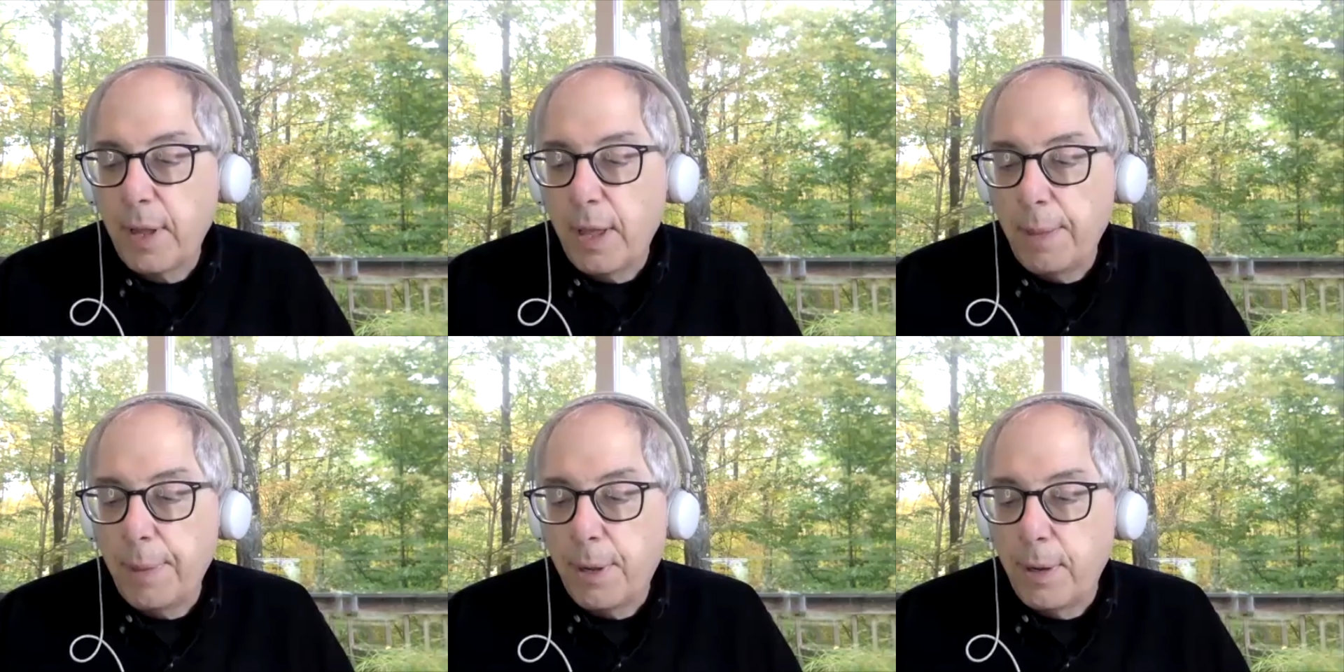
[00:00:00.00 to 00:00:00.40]

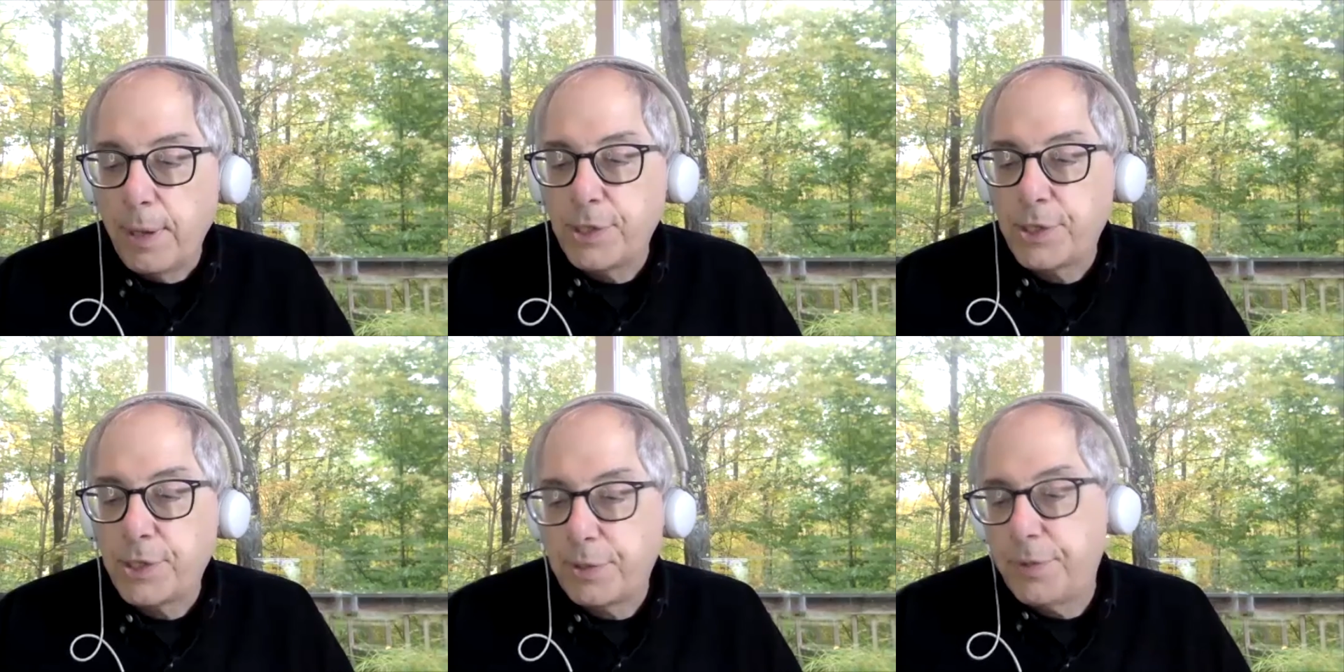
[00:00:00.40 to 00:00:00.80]

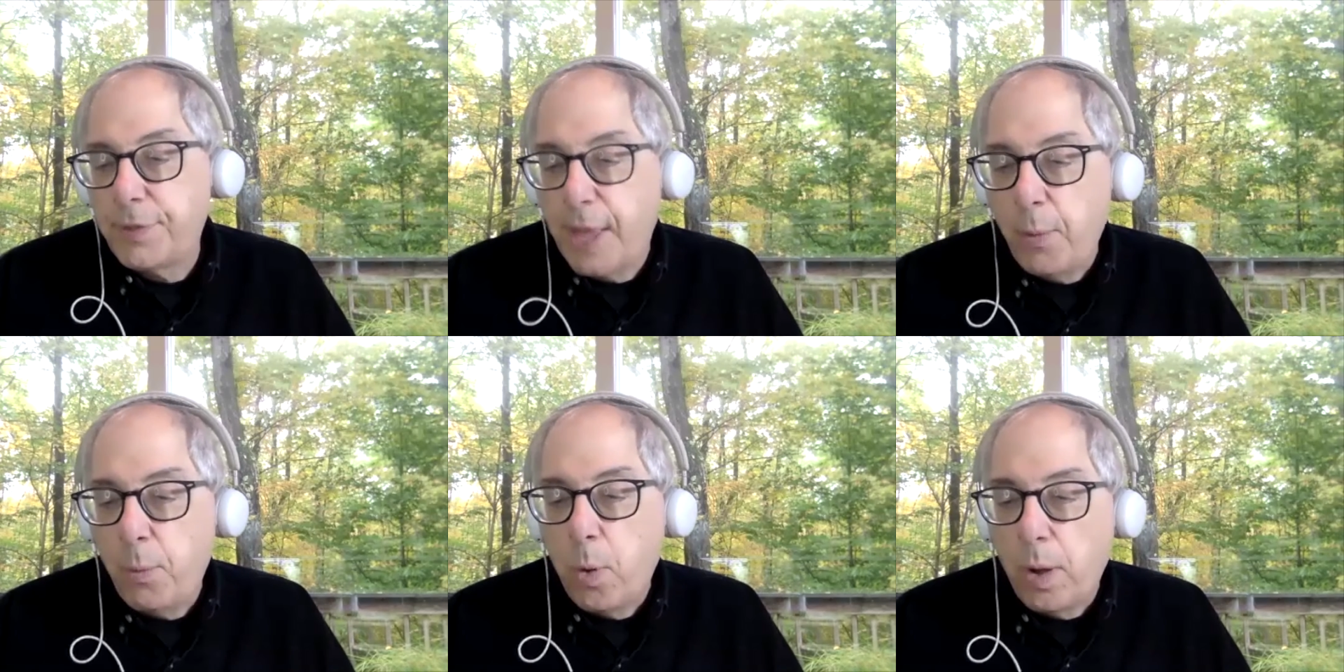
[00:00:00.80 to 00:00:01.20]
because
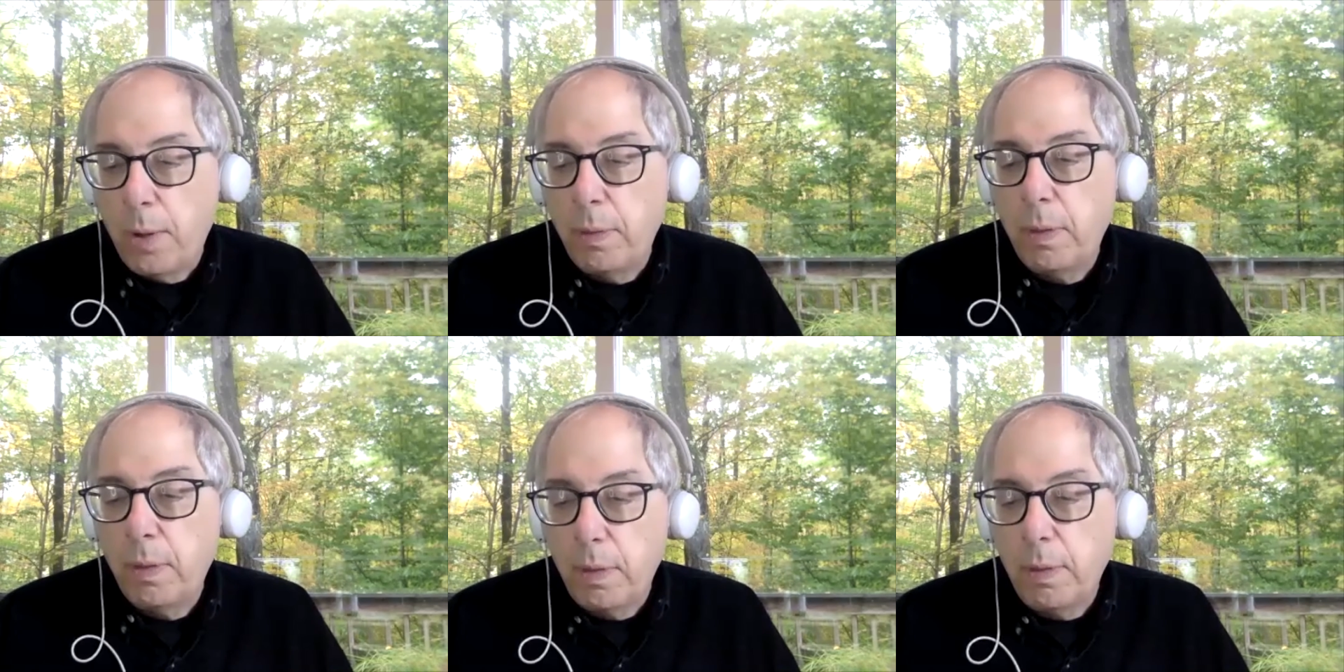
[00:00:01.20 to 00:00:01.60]
they want
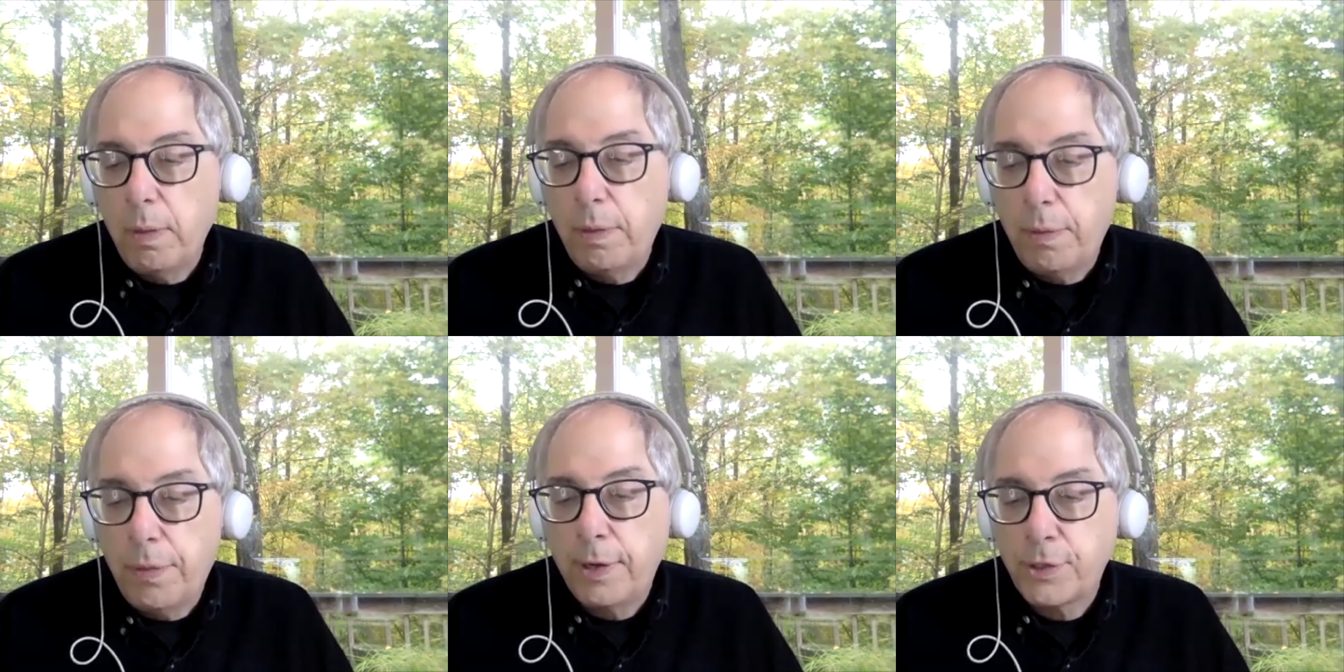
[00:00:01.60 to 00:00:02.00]

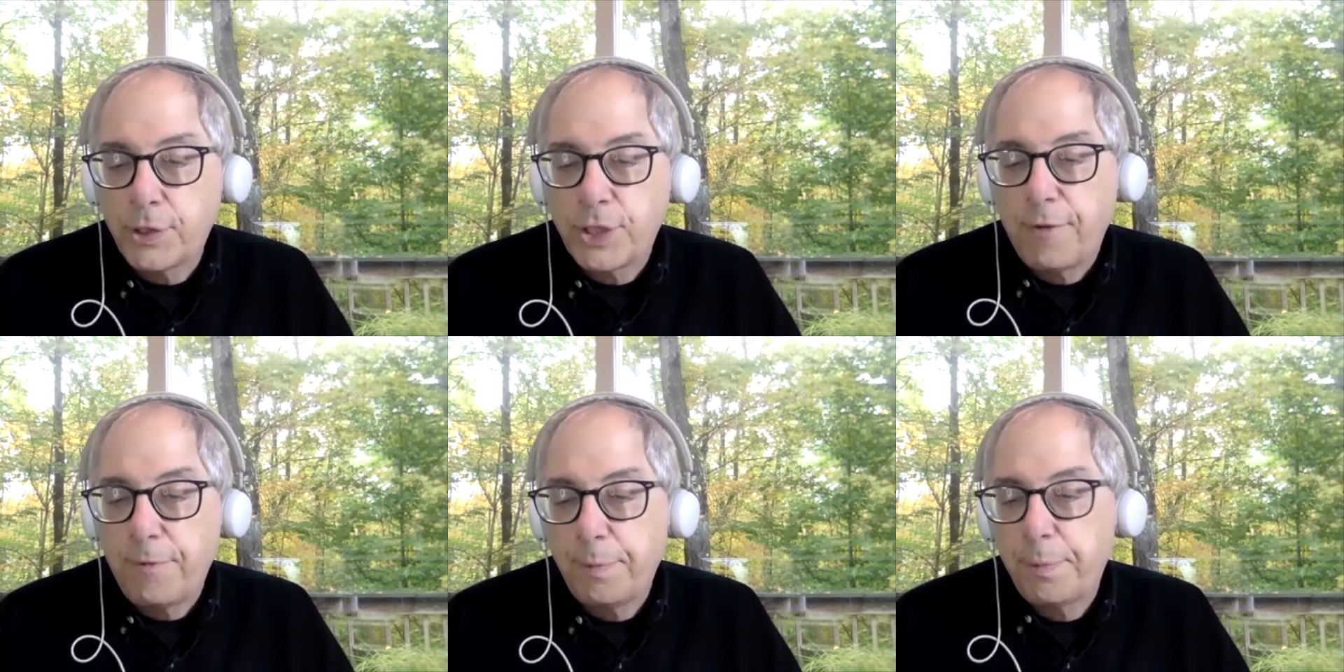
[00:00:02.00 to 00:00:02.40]
their
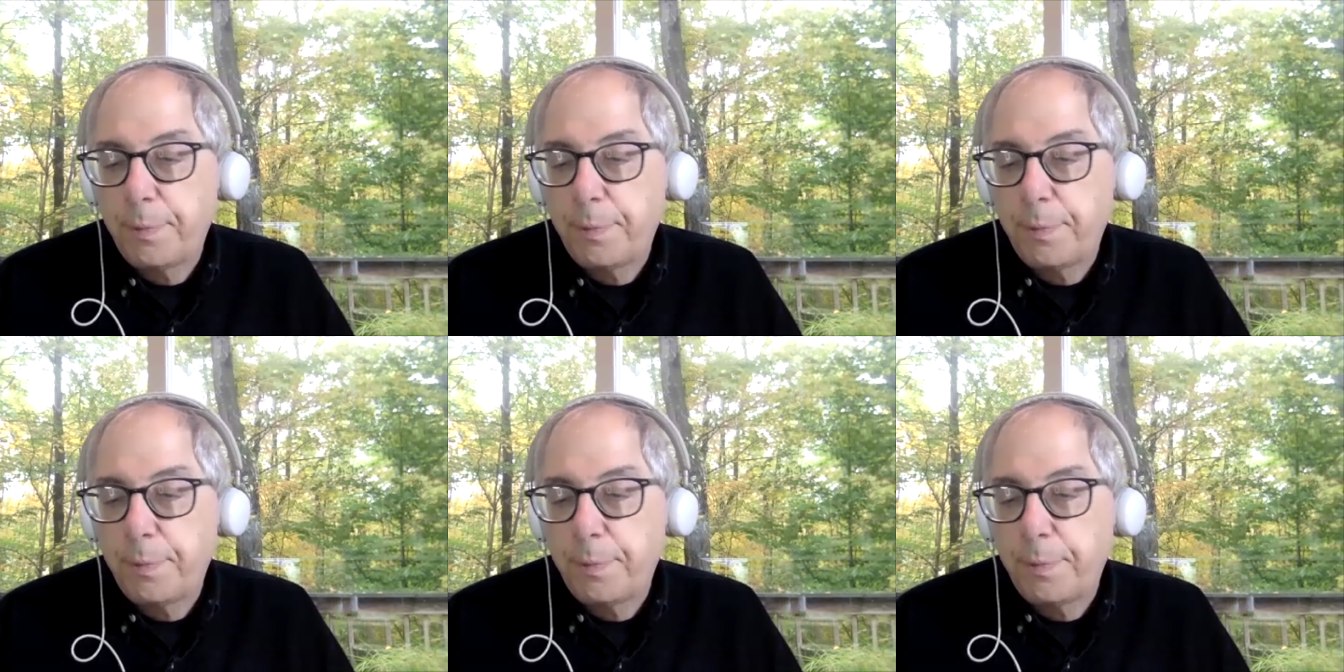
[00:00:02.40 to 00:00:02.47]
stuff